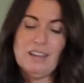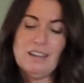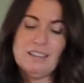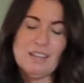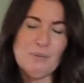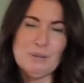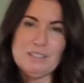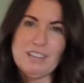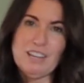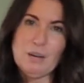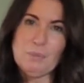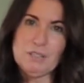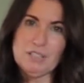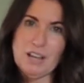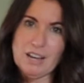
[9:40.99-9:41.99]
and they would take
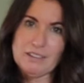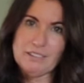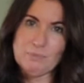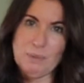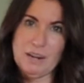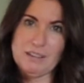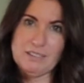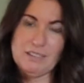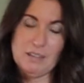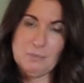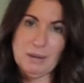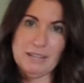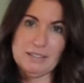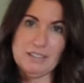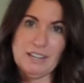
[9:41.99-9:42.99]
up a lot of space in
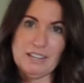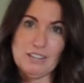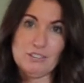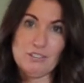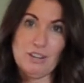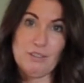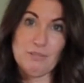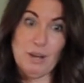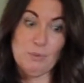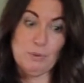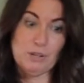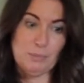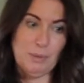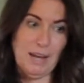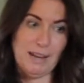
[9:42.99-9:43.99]
my luggage if I
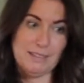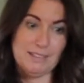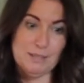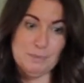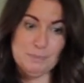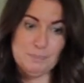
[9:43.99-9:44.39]
were to pack them.